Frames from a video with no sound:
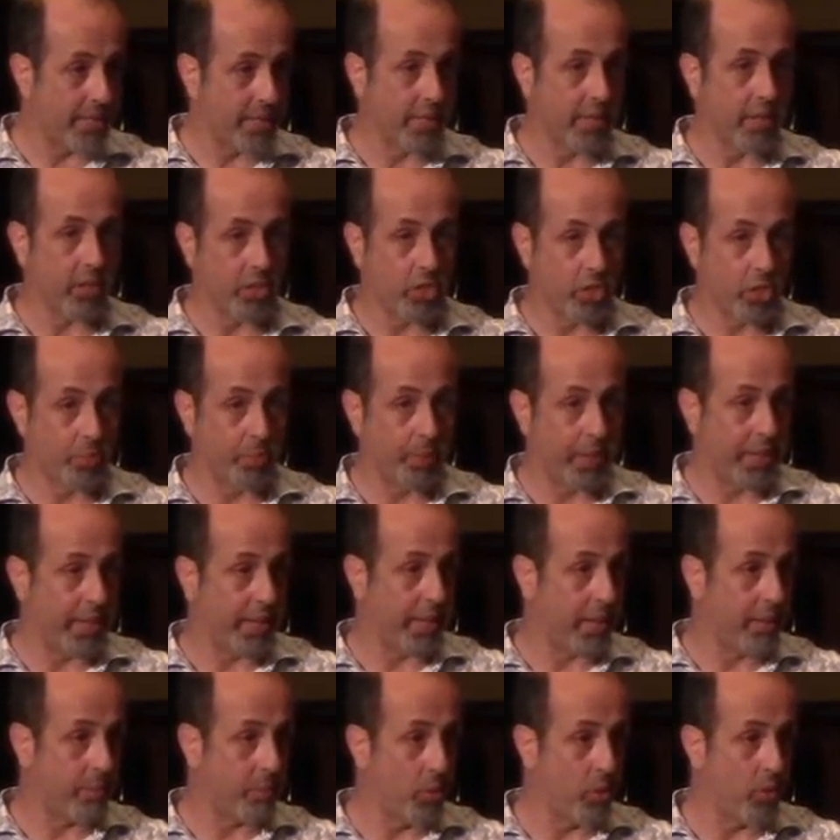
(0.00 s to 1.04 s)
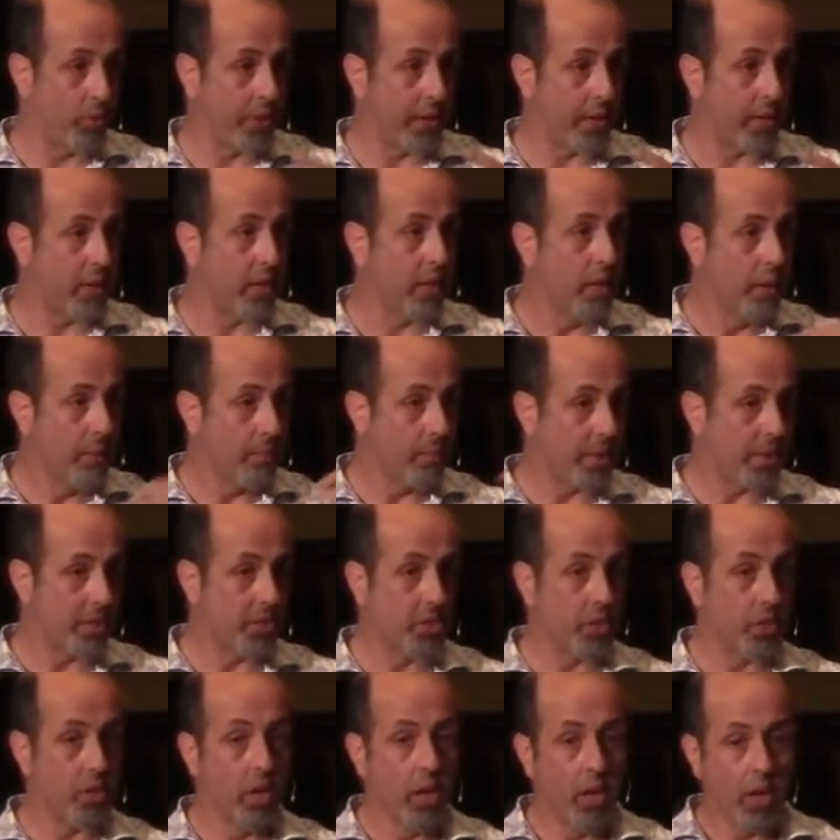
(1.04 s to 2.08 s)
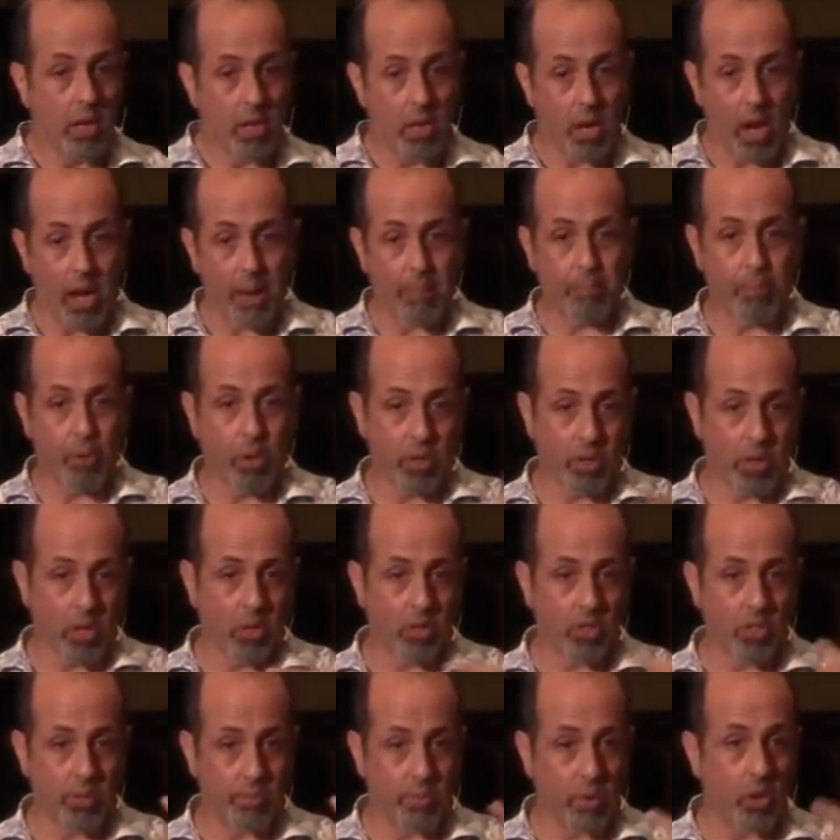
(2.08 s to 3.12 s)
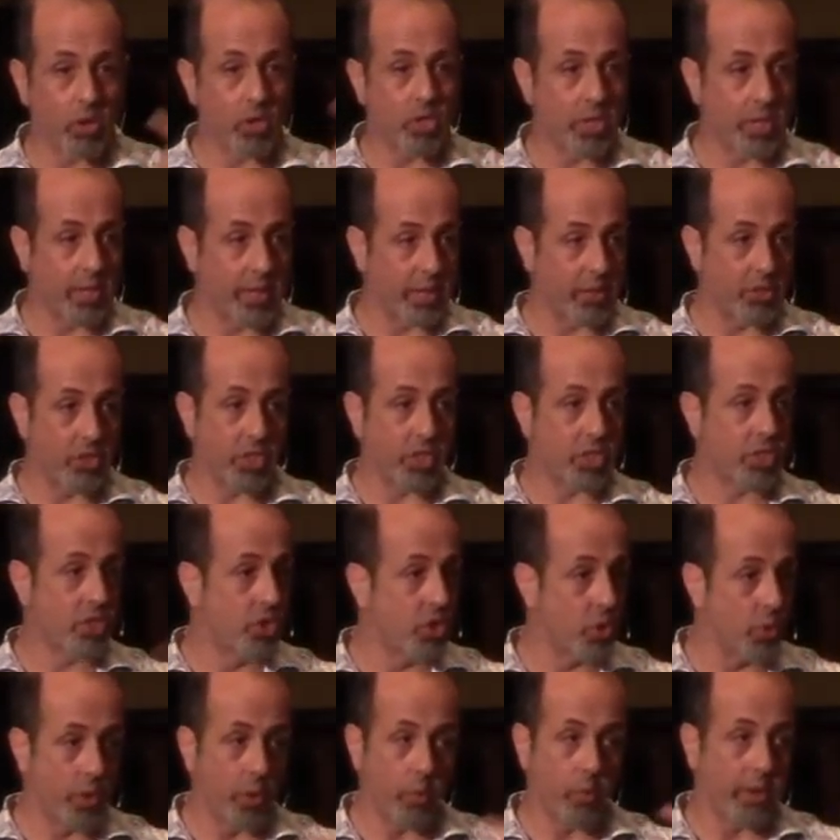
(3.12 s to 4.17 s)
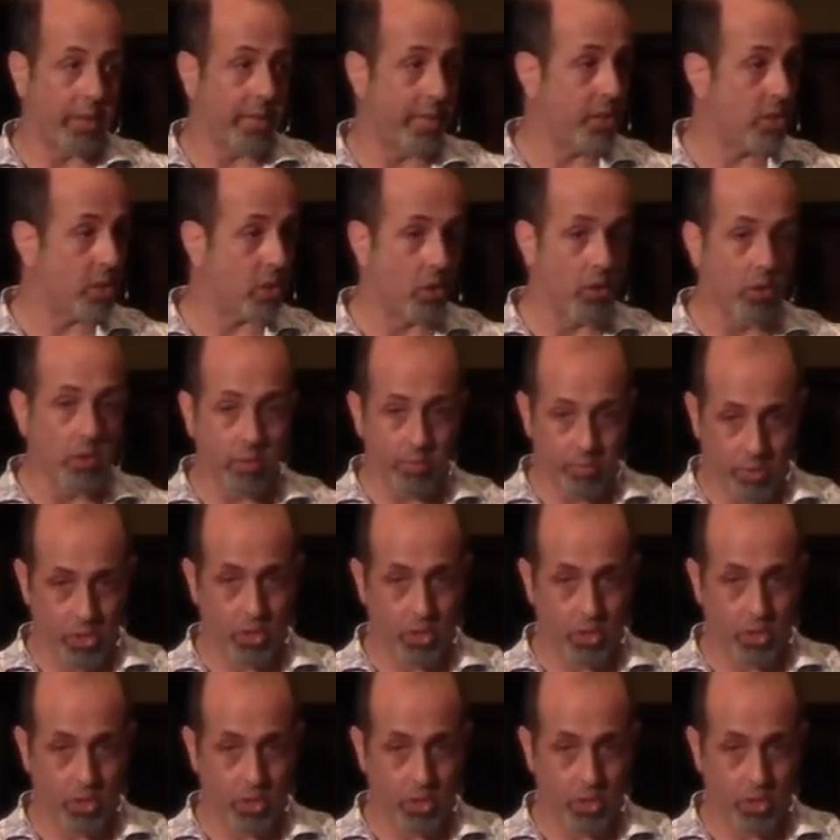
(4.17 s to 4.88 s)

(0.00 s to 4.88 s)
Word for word: that are spinning and moving. Bless you. God put those in motion, and they're just doing what He told them to